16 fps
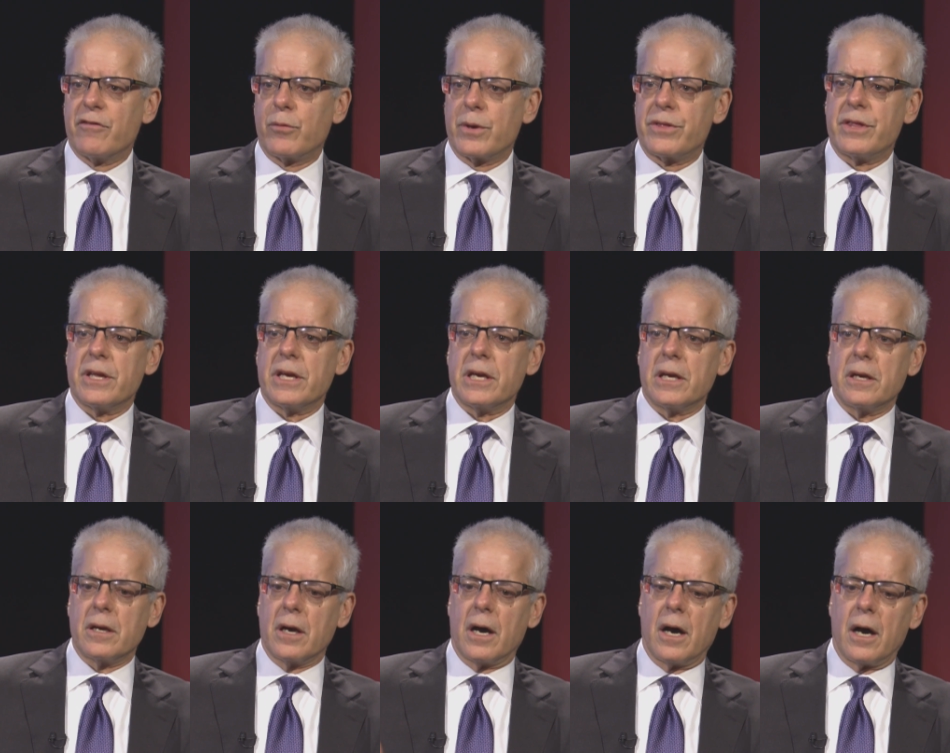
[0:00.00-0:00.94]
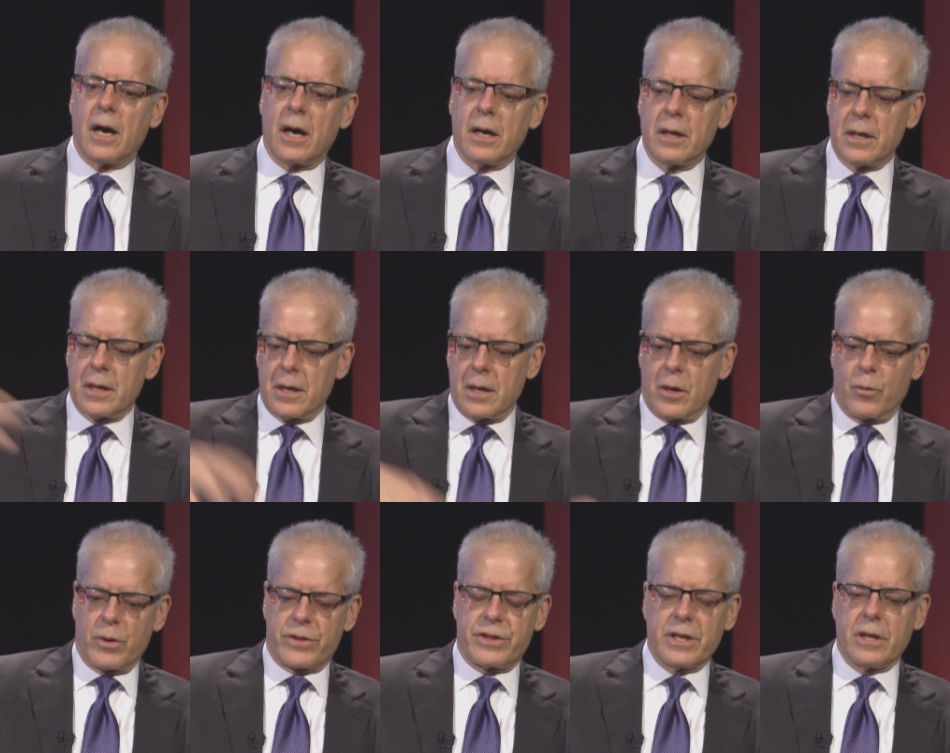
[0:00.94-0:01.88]
2005 with the uh,
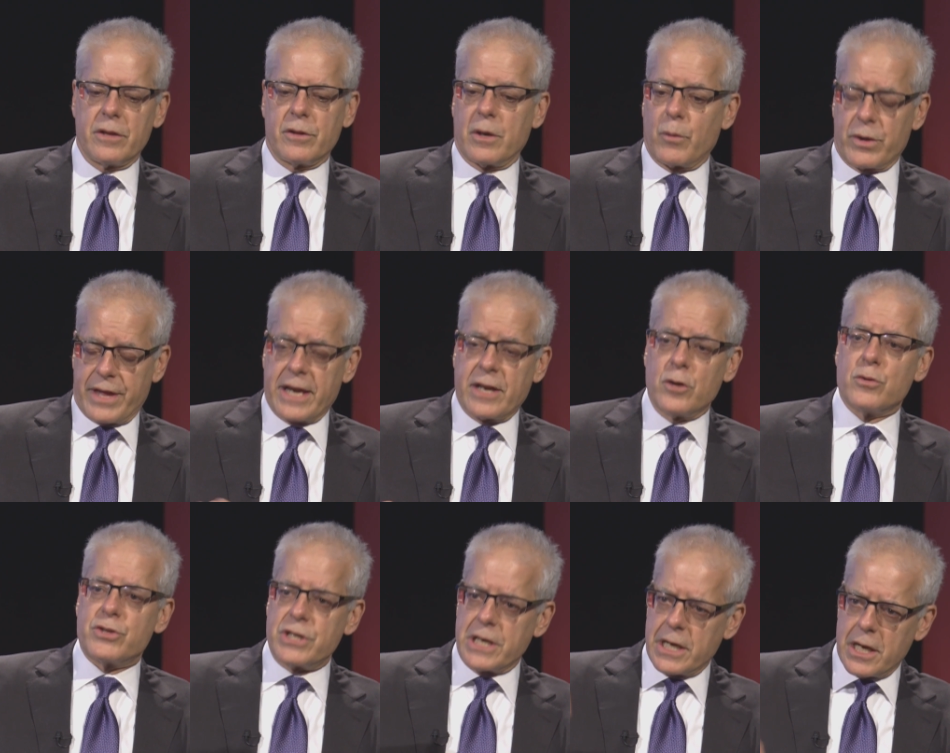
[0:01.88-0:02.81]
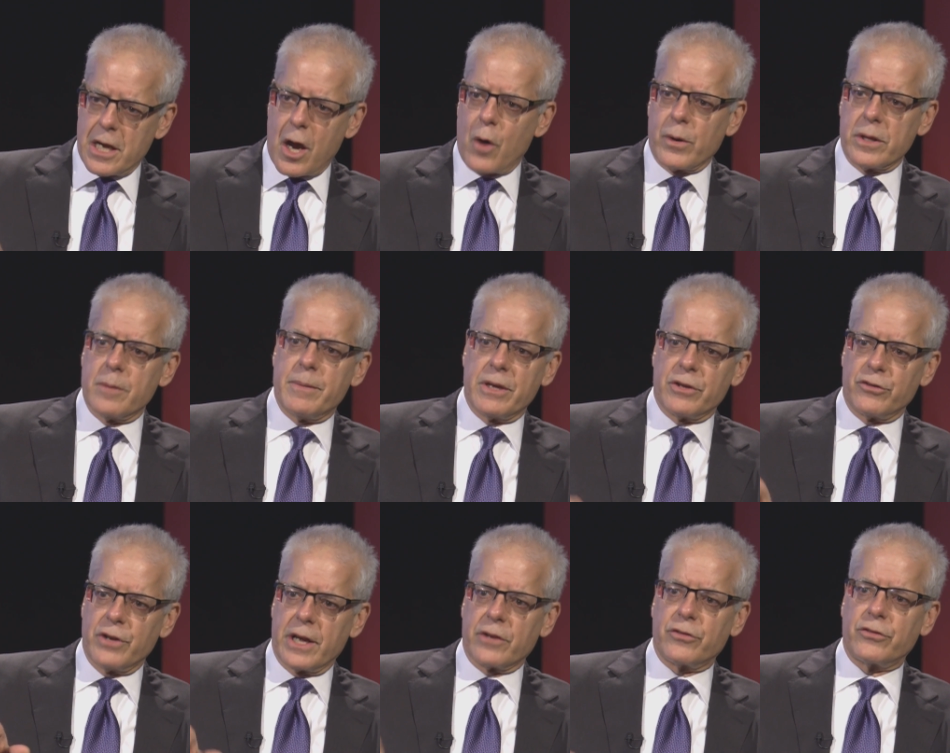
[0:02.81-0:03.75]
with the, with a new CEO in the
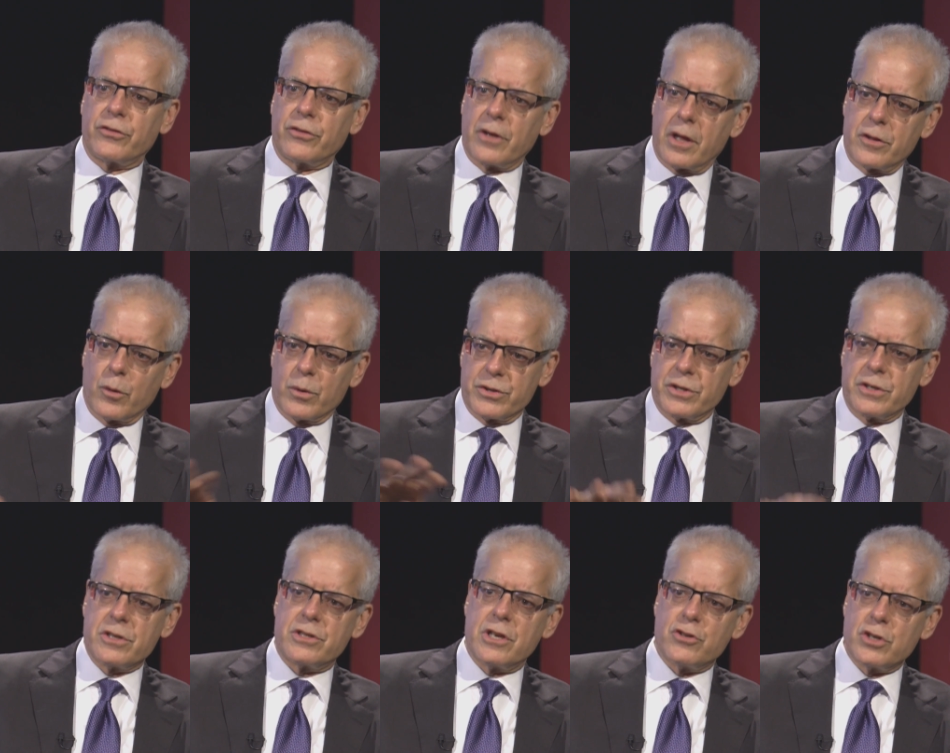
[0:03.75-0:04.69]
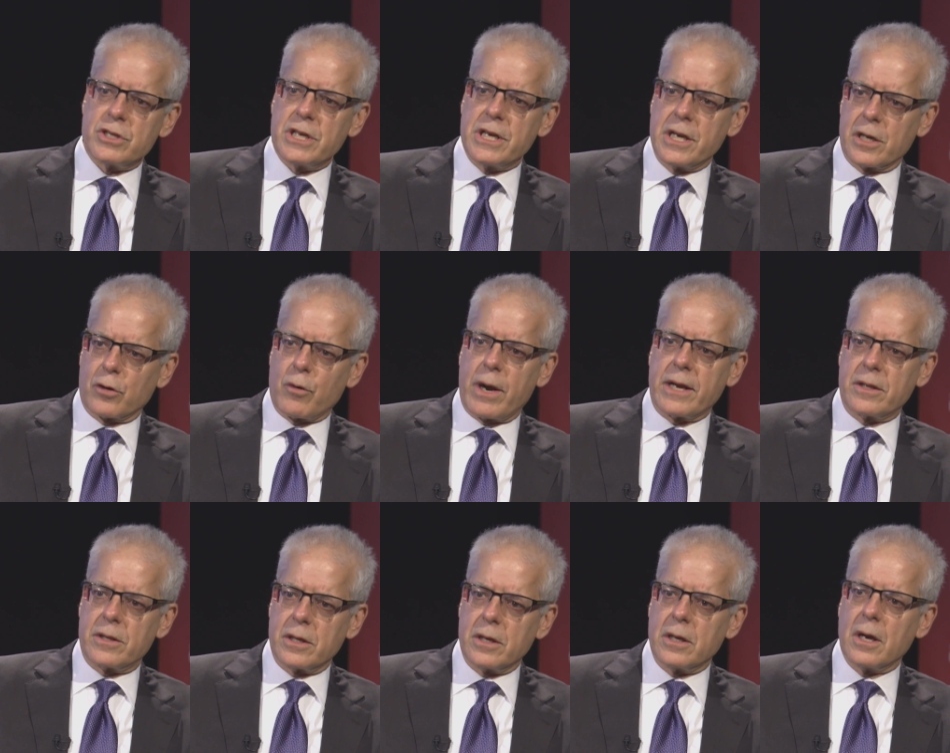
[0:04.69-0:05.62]
business, uh -huh. there was a decision to integrate
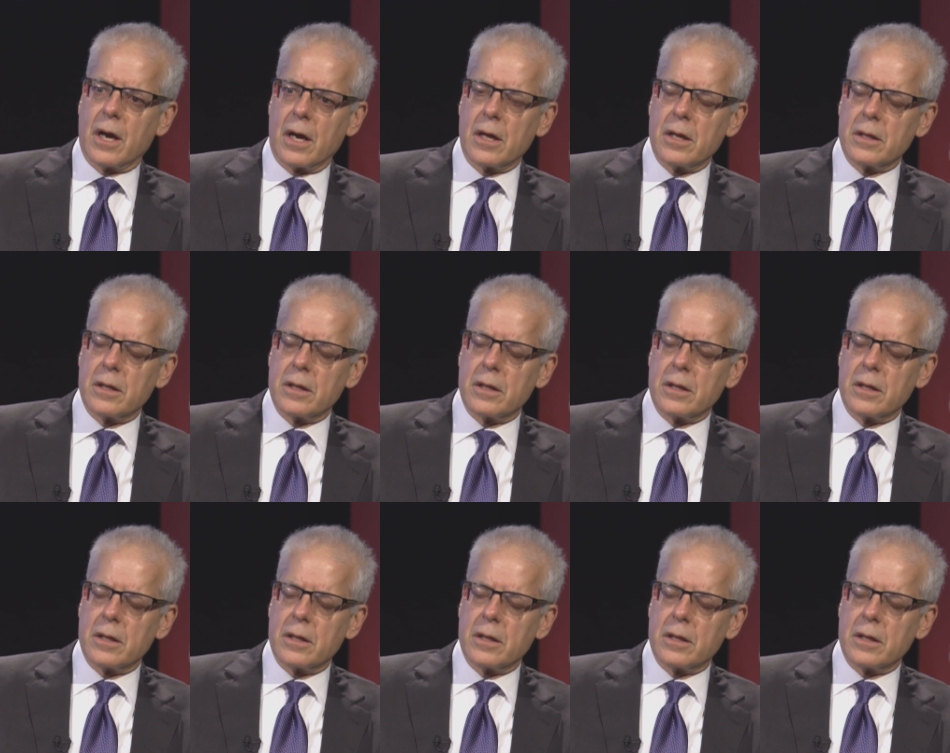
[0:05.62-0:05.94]
the uh,